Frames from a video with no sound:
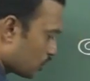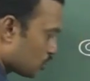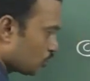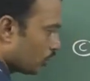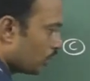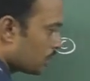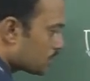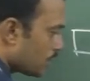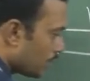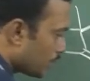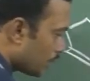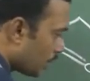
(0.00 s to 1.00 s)
2. It is
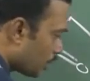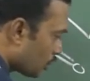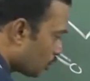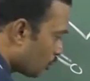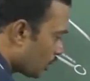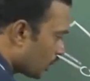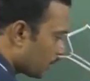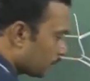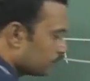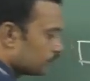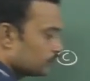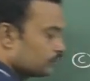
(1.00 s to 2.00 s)
directly connected over here.
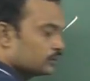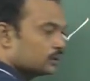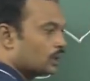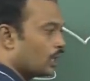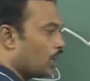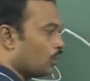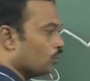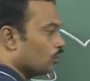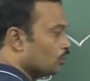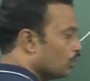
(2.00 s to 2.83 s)
Now